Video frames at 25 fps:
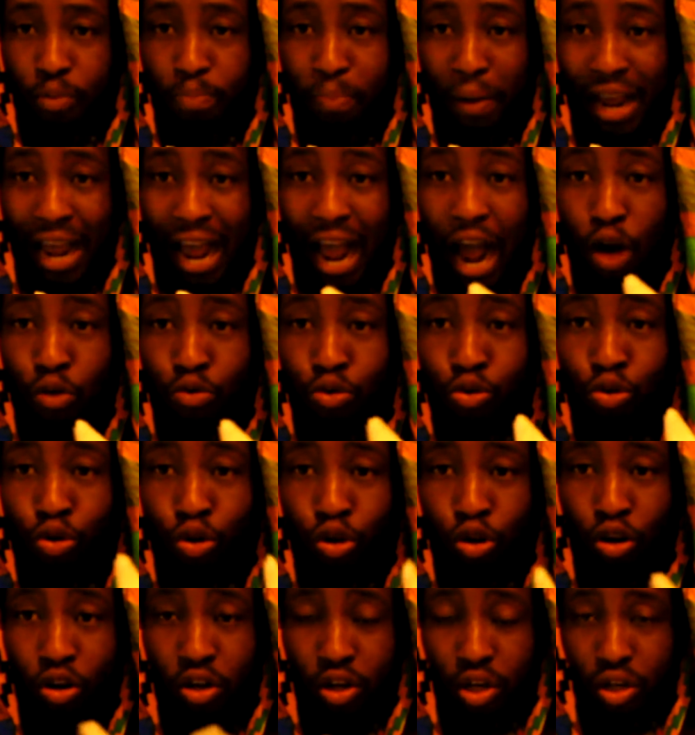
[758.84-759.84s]
how you
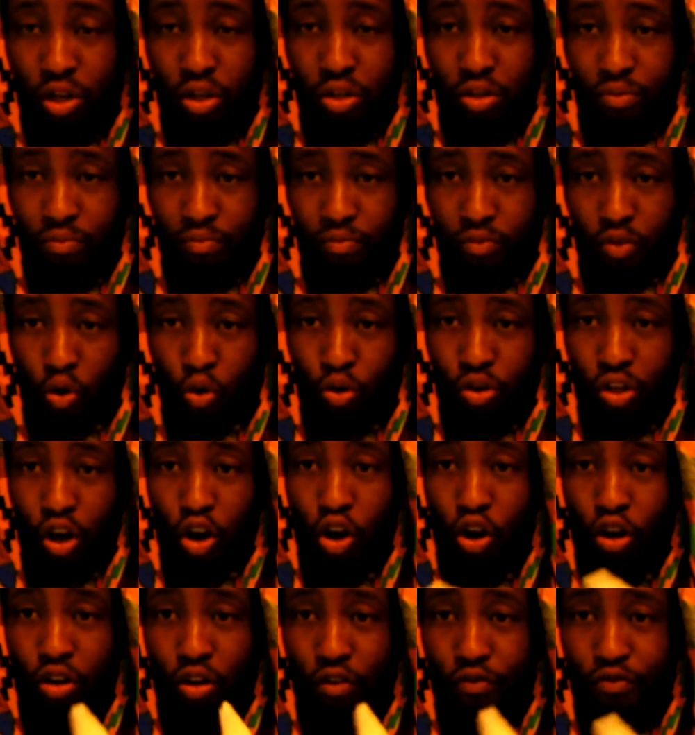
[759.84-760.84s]
look, or the
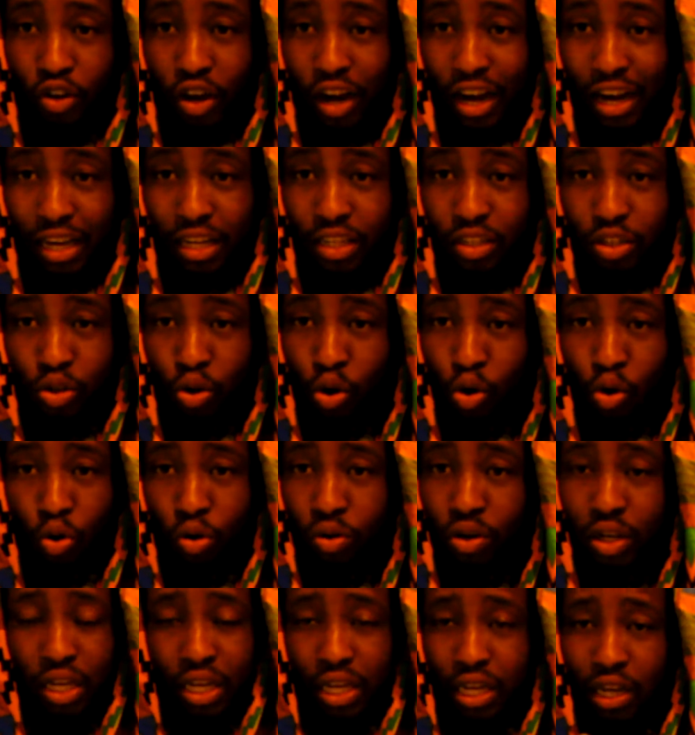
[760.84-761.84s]
color of your eyes,
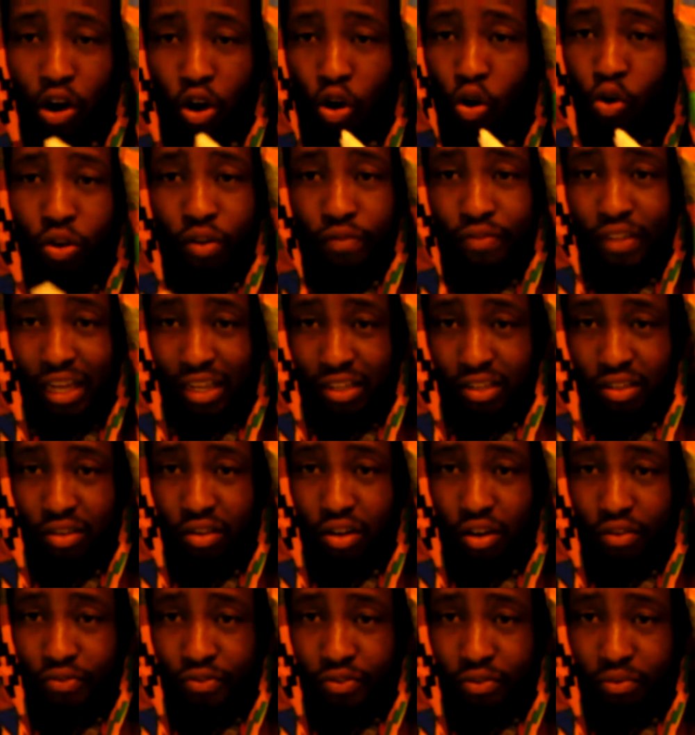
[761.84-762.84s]
or all of that
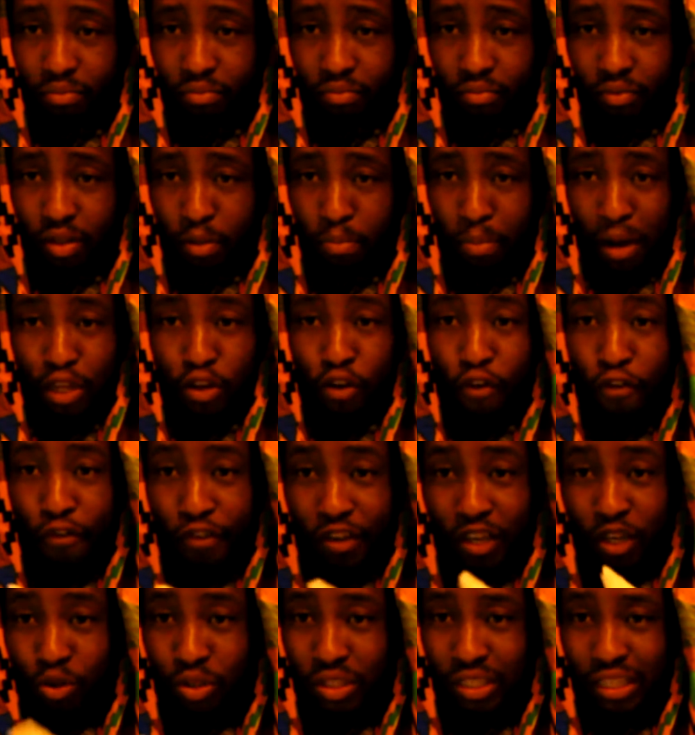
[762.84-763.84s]
stuff? By your
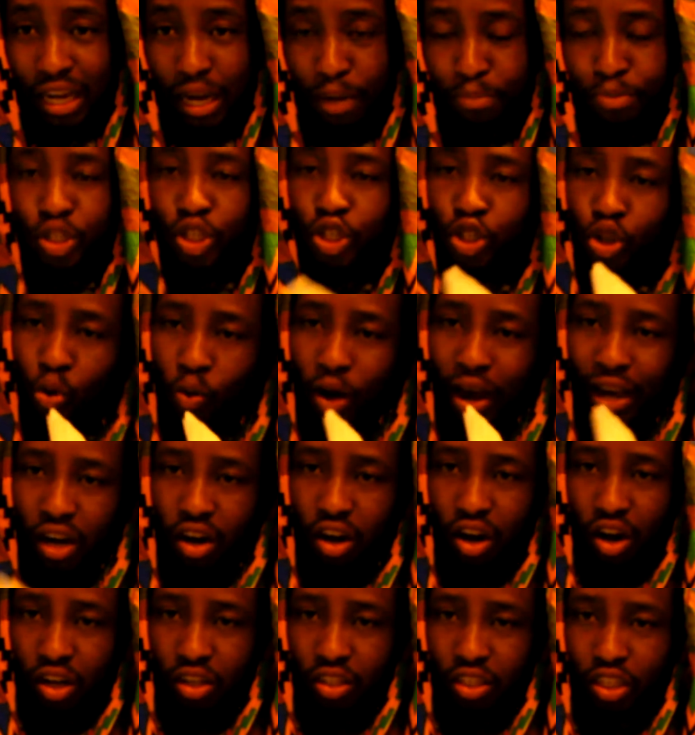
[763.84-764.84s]
phenotypes? No, I
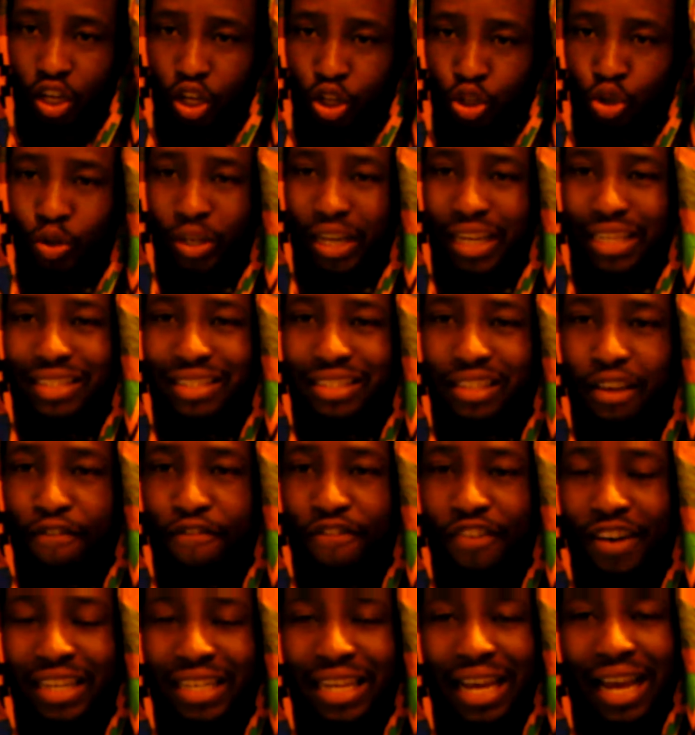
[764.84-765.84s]
can't. So there's
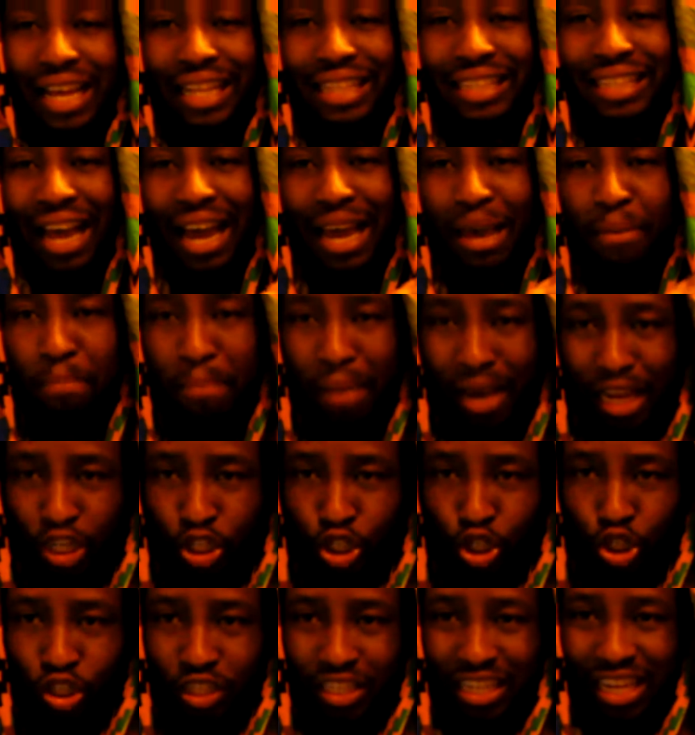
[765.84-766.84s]
different
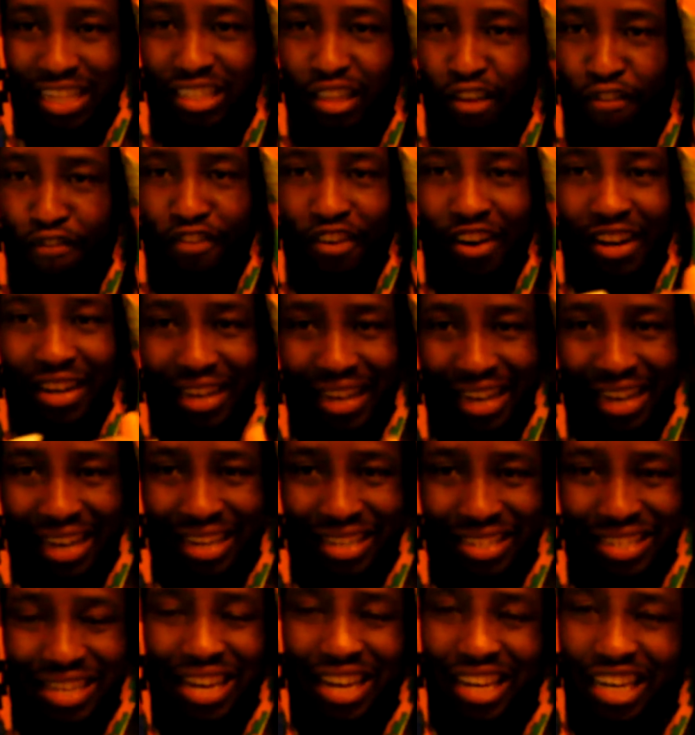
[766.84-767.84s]
dimensions and different
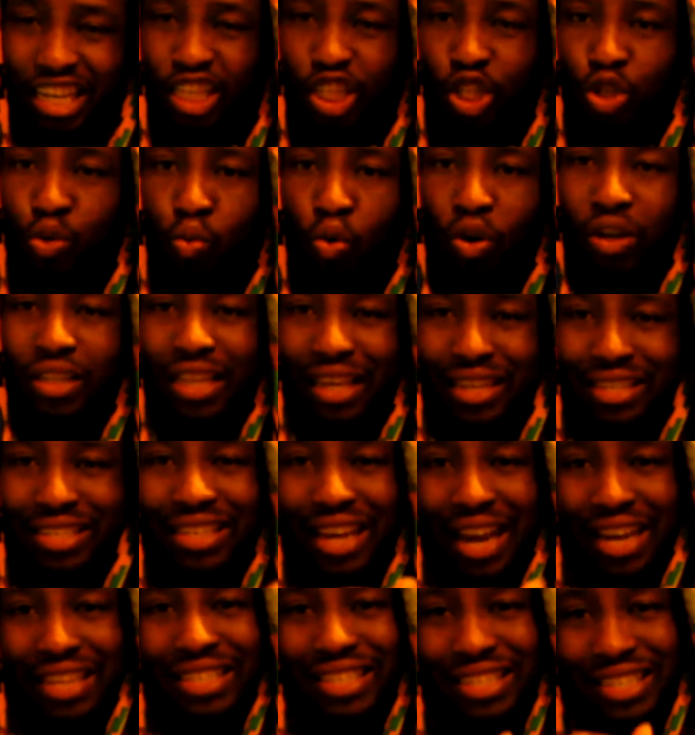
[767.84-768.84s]
layers, and this is what their
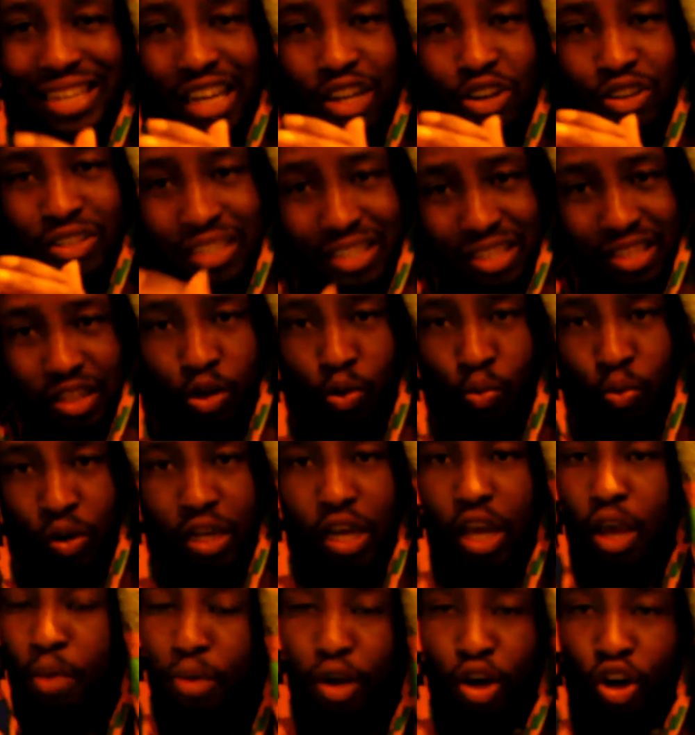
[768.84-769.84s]
scientists cannot deal
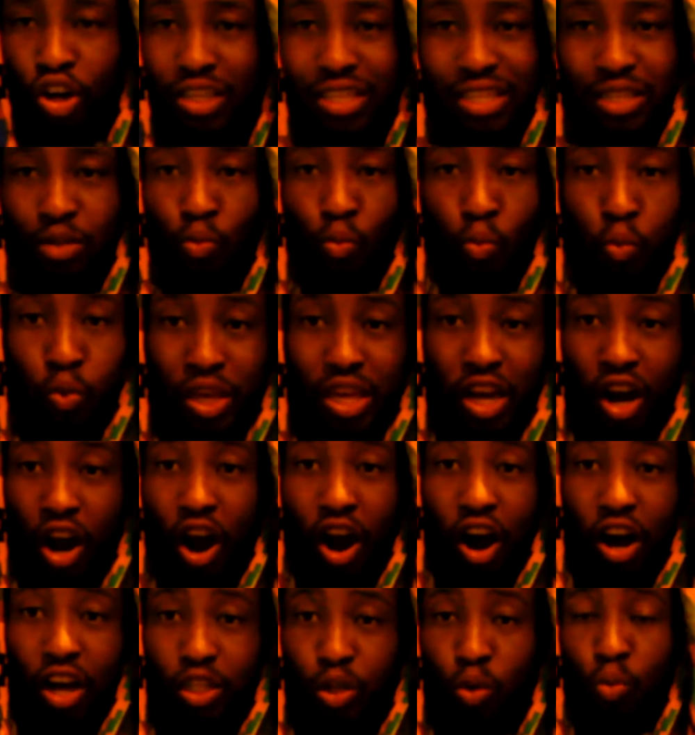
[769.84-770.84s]
with, because we
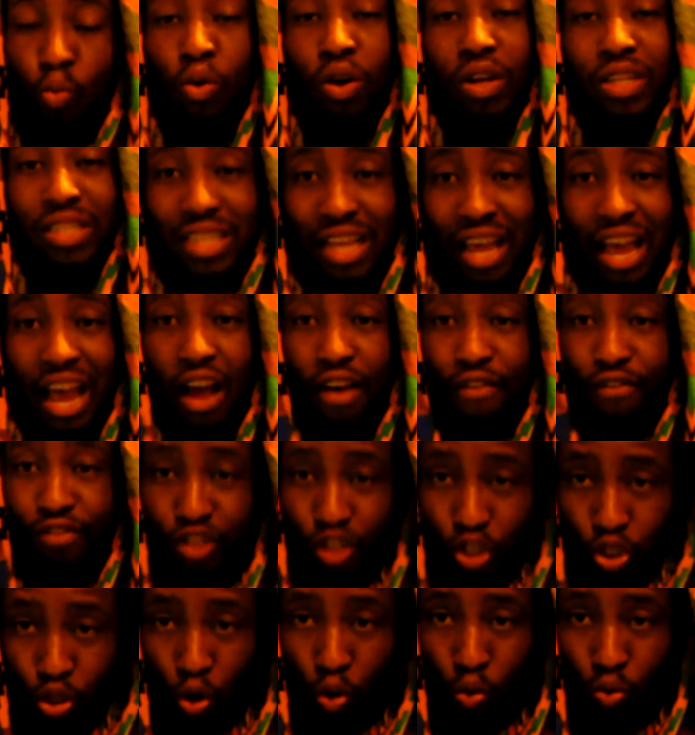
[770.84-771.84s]
are the ones that have a
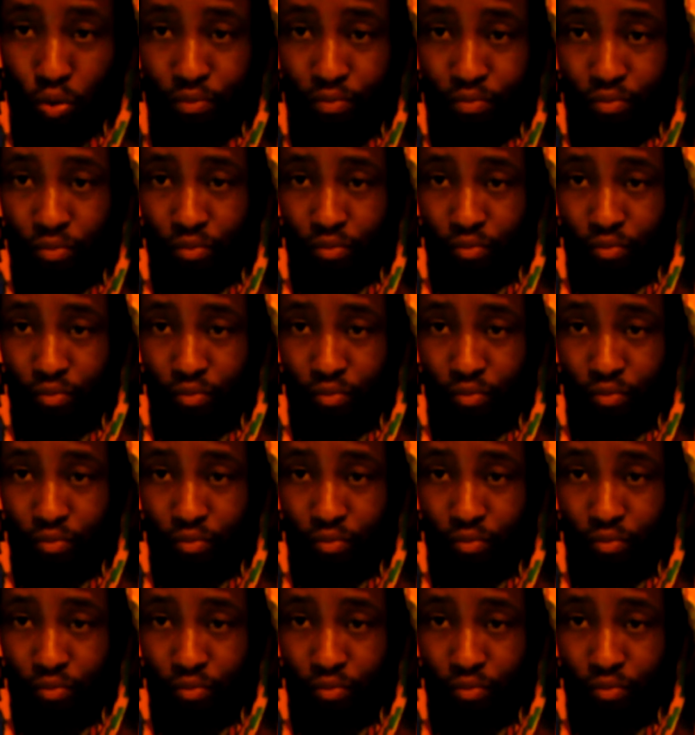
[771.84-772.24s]
soul.